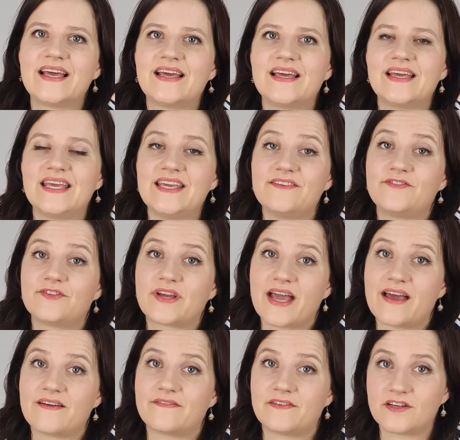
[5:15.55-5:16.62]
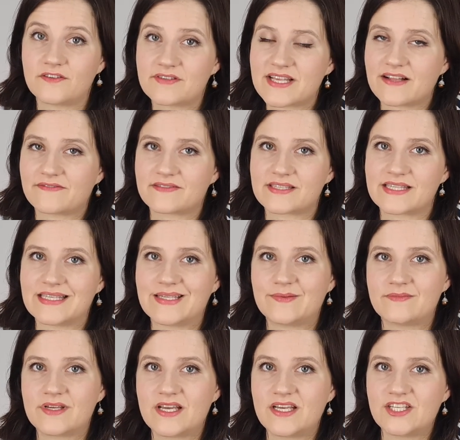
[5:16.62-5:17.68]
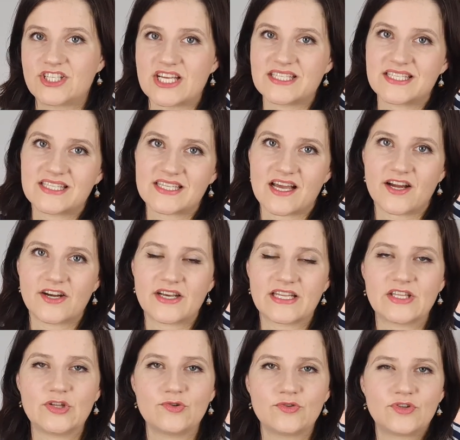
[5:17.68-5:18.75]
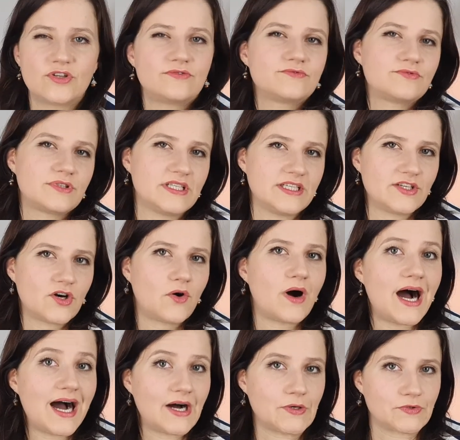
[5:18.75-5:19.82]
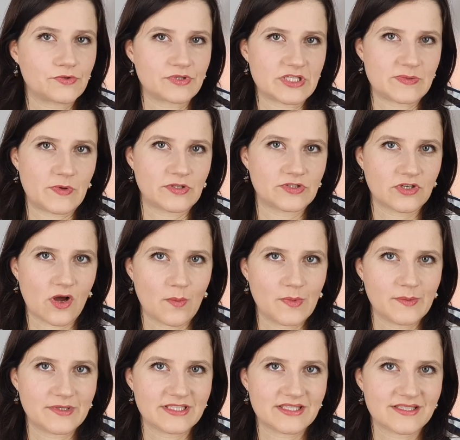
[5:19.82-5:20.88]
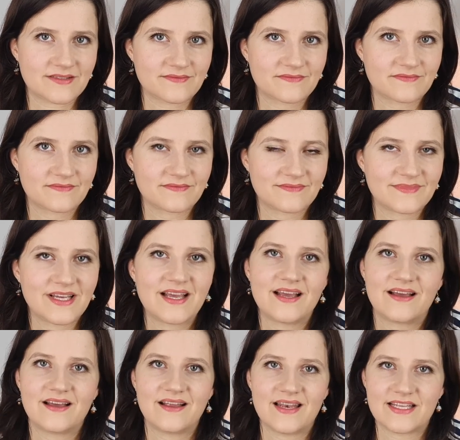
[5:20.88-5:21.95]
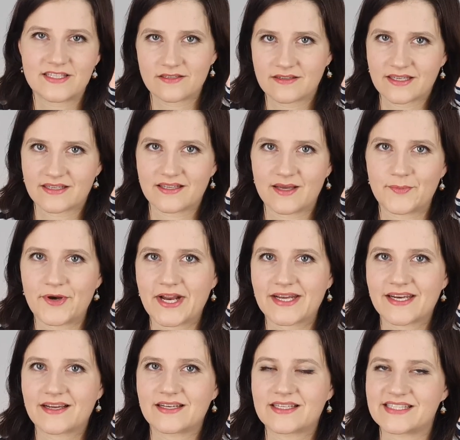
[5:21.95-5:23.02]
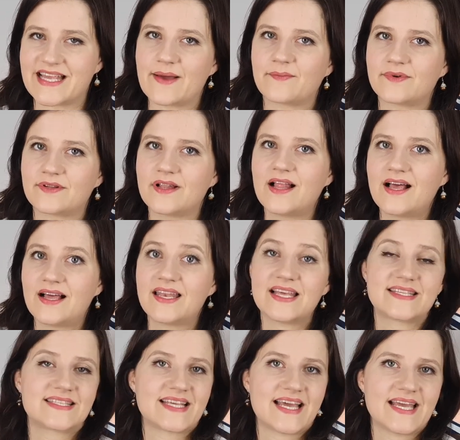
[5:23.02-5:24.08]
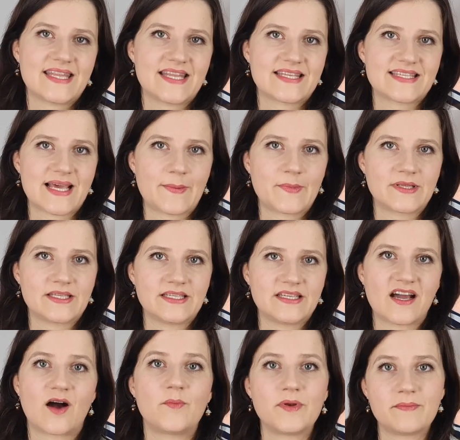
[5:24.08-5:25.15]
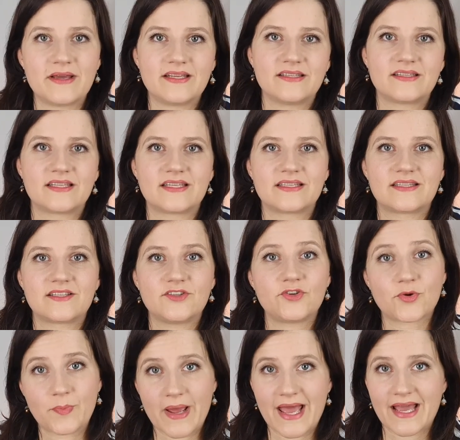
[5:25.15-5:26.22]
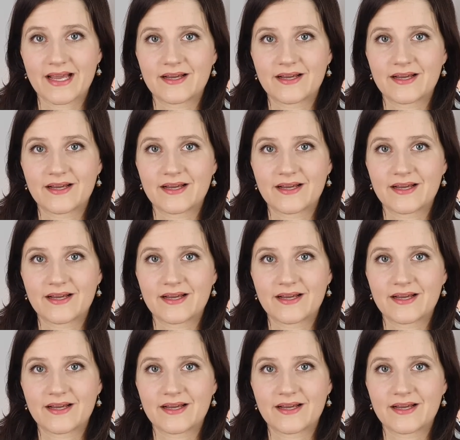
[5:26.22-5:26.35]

If you have low self-esteem, chances are that you don't really know how to respond to compliments. Let's look at a practical example. Let's say that somebody complimented your bag.